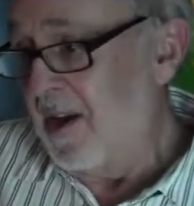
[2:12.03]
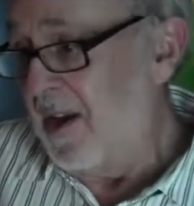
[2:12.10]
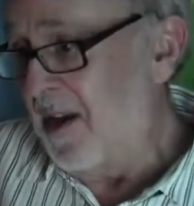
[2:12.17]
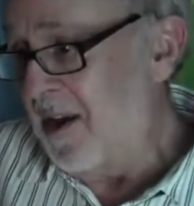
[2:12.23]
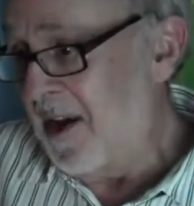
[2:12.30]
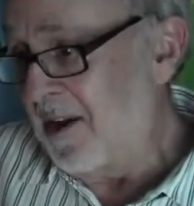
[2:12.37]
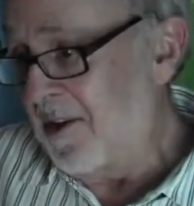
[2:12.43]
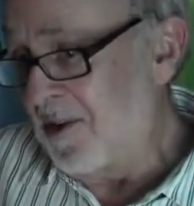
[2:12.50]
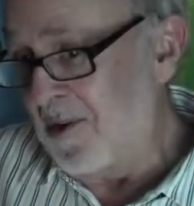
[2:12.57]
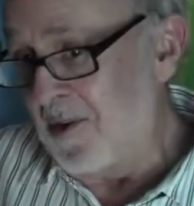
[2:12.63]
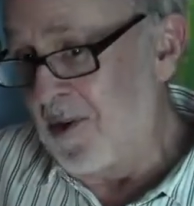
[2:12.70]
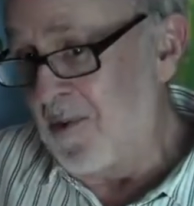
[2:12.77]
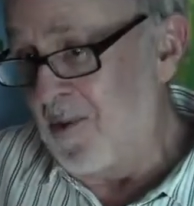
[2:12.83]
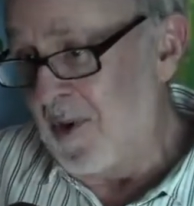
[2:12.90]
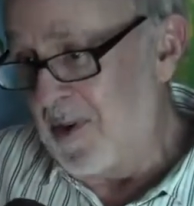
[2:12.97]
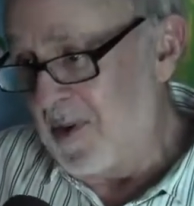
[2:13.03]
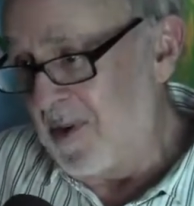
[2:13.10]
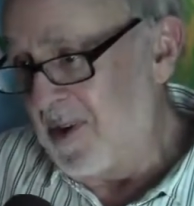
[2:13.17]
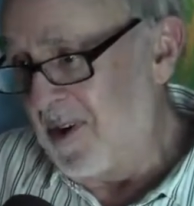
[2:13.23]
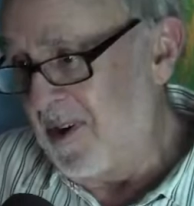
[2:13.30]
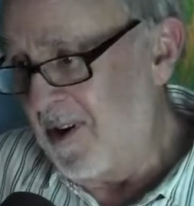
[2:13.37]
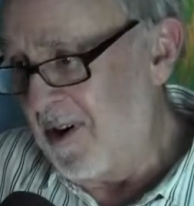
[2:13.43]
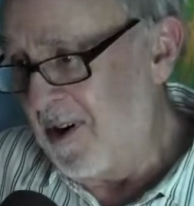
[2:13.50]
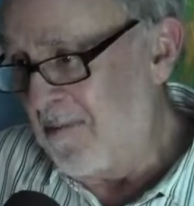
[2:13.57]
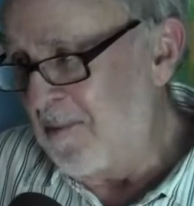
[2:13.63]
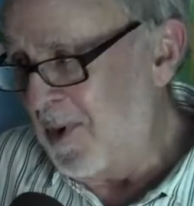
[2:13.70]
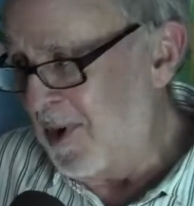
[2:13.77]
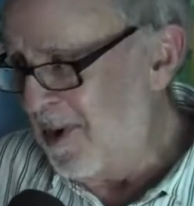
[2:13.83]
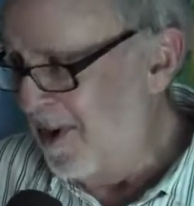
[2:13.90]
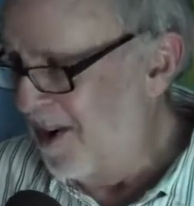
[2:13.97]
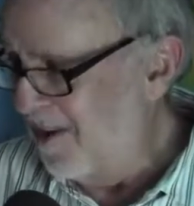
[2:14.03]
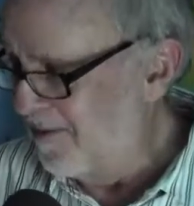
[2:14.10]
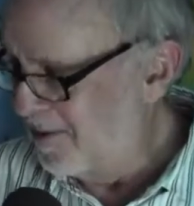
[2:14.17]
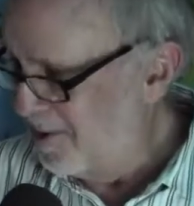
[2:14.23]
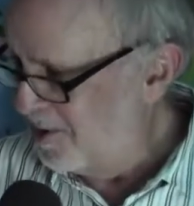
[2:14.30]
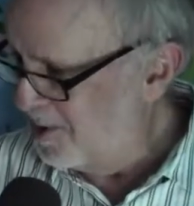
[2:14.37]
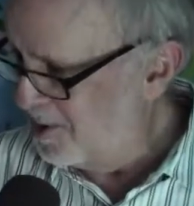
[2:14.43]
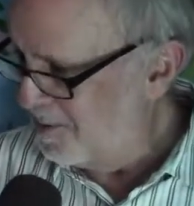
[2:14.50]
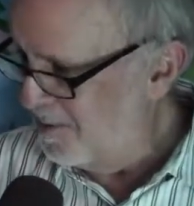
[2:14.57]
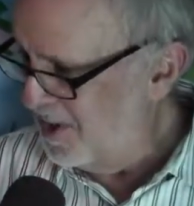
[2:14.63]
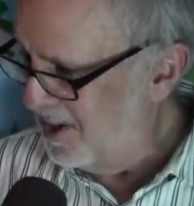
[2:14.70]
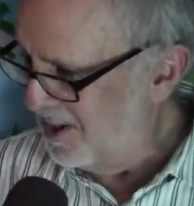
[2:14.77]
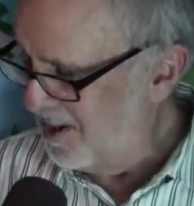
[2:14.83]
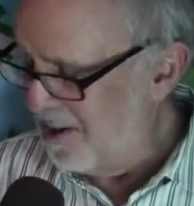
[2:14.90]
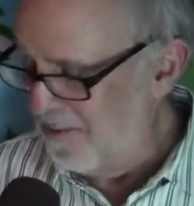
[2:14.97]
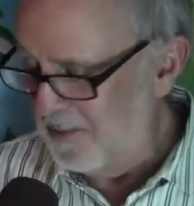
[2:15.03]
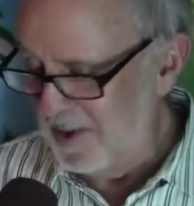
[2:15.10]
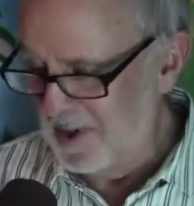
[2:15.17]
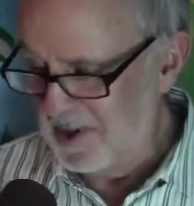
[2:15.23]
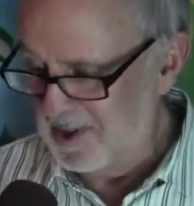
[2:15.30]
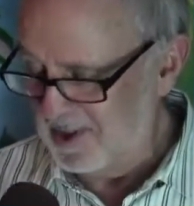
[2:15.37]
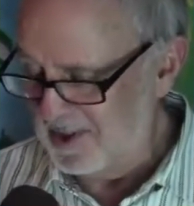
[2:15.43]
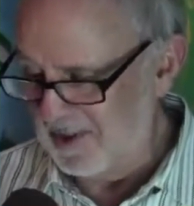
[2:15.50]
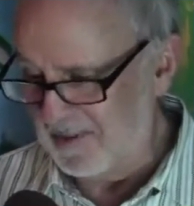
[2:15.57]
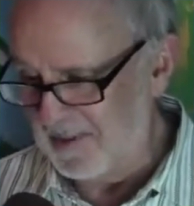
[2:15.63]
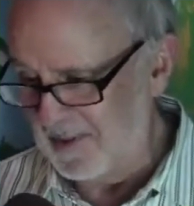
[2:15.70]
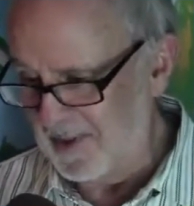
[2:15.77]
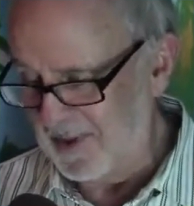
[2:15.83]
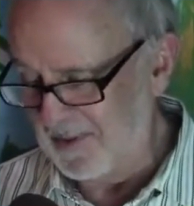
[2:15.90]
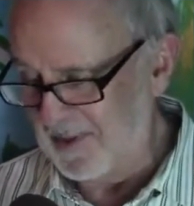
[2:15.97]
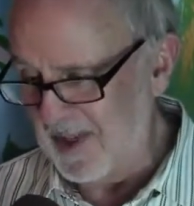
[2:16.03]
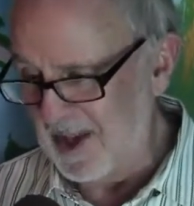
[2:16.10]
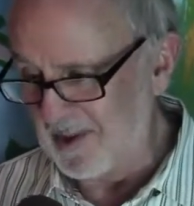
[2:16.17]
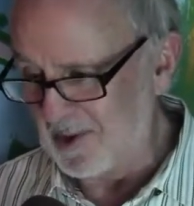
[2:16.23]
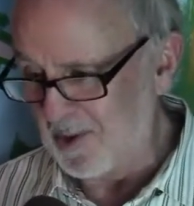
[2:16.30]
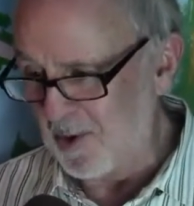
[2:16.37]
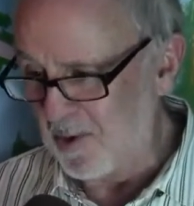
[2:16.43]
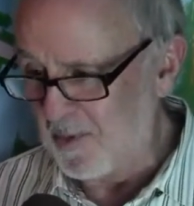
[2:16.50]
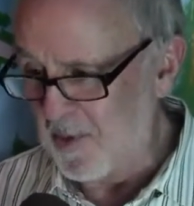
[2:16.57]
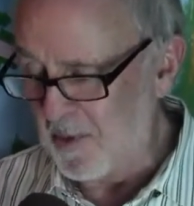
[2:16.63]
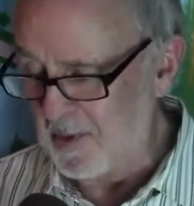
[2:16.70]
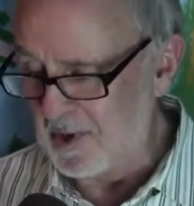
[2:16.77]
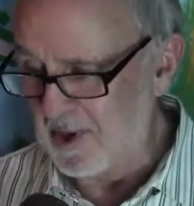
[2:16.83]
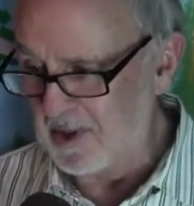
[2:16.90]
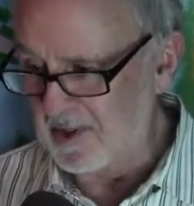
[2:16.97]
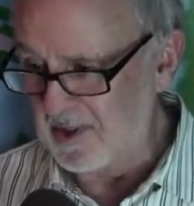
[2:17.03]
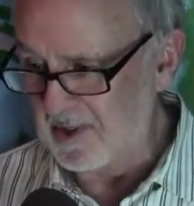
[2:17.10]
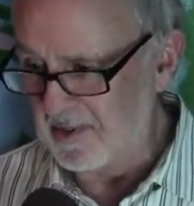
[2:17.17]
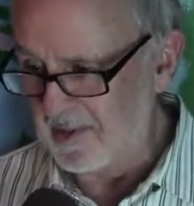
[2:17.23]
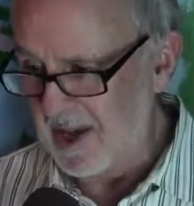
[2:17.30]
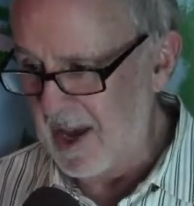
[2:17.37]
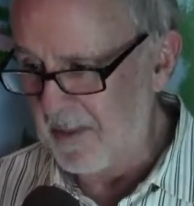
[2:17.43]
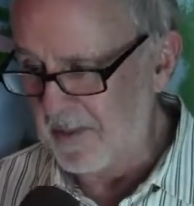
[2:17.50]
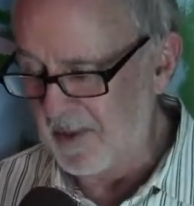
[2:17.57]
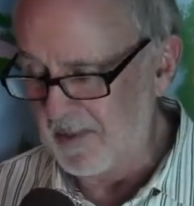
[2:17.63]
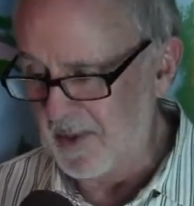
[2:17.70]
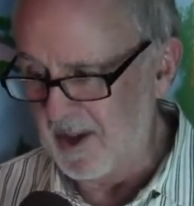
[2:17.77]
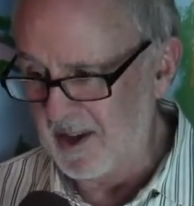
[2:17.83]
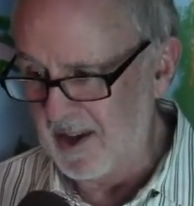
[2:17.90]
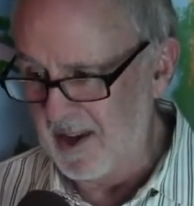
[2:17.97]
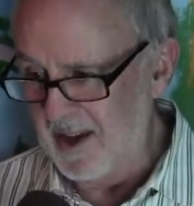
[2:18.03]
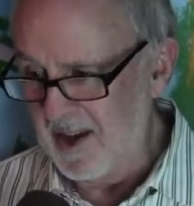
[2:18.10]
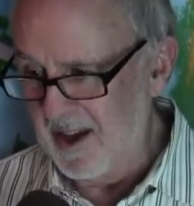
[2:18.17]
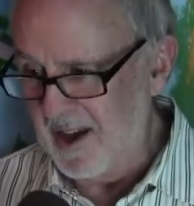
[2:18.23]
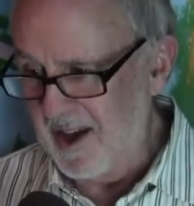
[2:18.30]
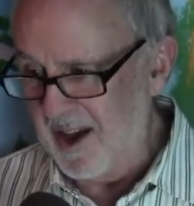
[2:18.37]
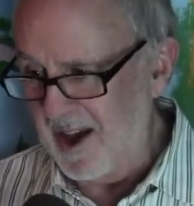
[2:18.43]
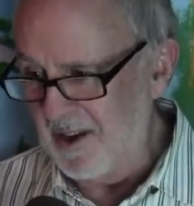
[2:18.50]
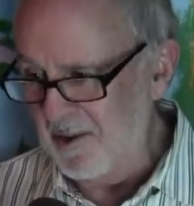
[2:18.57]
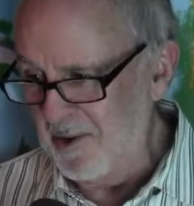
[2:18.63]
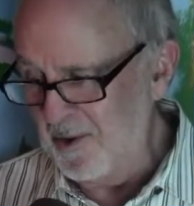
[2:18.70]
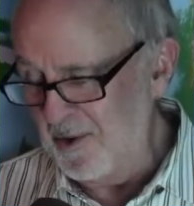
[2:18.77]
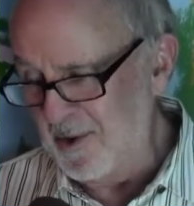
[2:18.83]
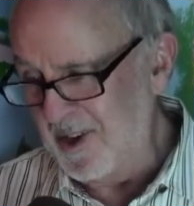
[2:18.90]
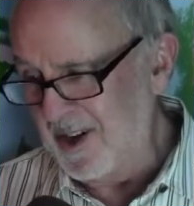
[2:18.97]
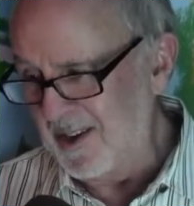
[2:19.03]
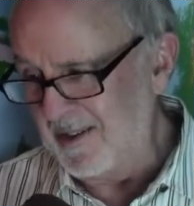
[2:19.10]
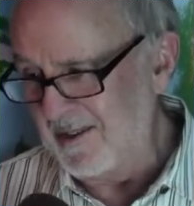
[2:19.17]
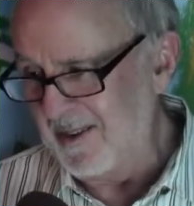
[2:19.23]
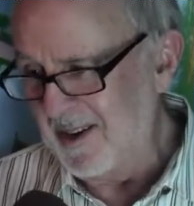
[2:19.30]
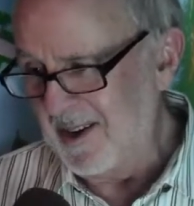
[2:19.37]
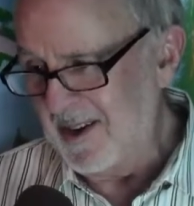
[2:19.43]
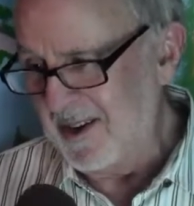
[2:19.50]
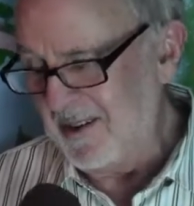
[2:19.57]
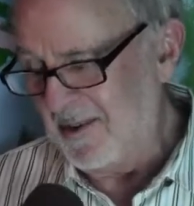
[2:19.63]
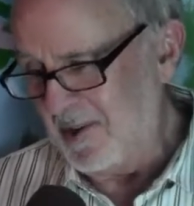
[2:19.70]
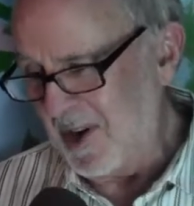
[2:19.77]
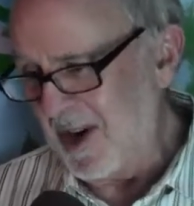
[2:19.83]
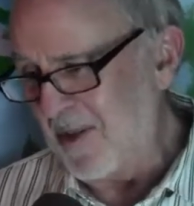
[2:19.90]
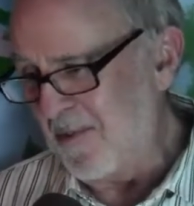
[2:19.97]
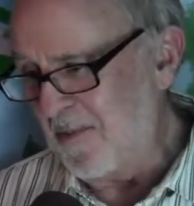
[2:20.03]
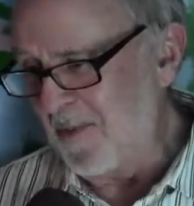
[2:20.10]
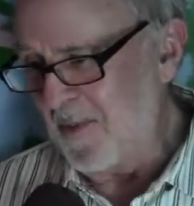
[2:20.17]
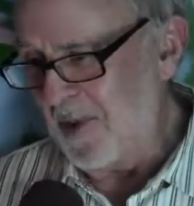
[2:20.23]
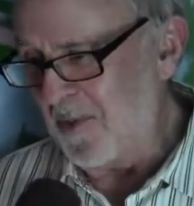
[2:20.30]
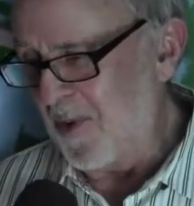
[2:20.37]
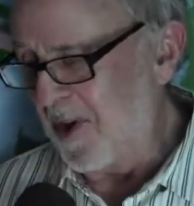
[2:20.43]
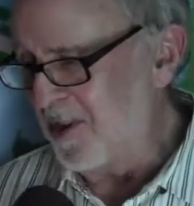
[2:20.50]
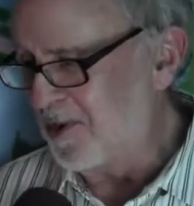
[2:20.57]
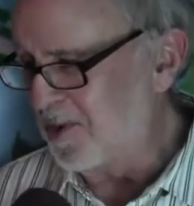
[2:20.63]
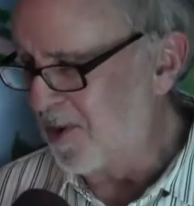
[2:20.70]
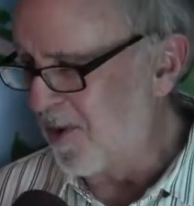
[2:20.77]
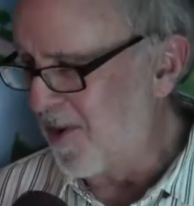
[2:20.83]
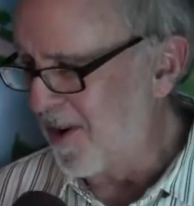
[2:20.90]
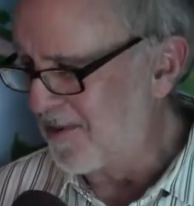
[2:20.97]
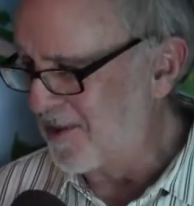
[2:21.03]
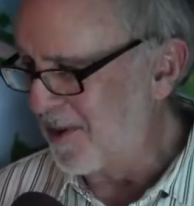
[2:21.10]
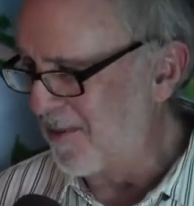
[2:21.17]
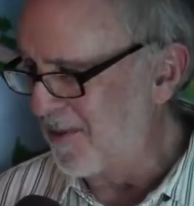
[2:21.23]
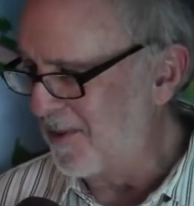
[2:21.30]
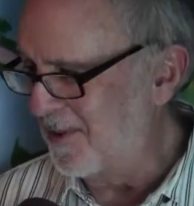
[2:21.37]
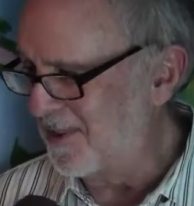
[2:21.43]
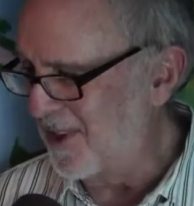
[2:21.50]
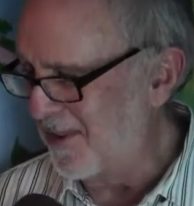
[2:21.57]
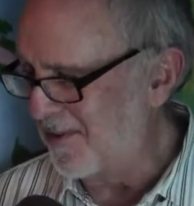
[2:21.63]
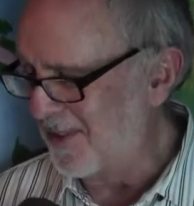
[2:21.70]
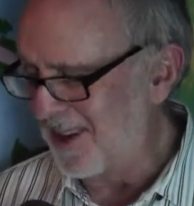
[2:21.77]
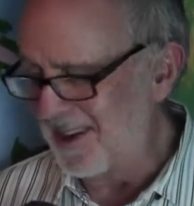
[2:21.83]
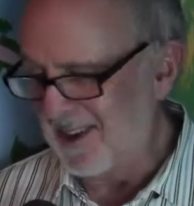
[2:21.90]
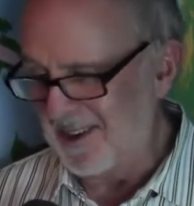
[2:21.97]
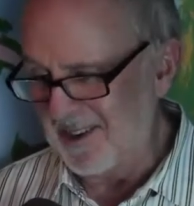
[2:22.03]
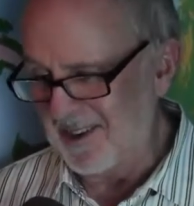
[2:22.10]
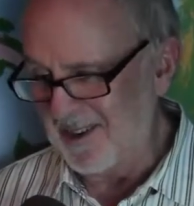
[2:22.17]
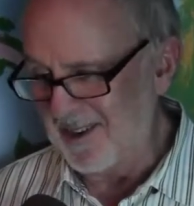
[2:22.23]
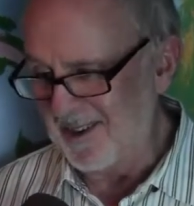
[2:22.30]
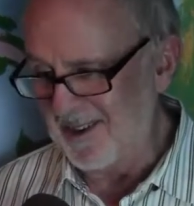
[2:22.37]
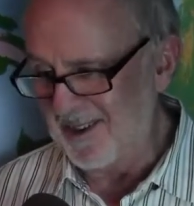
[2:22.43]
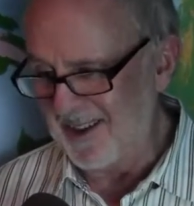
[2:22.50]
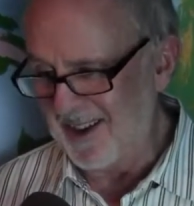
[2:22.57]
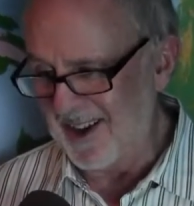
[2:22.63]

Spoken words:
And I can learn whether they're humble enough to just be accompanists if that solo moment doesn't happen. But I knew that Jay would want to show off some of the stuff that he can do.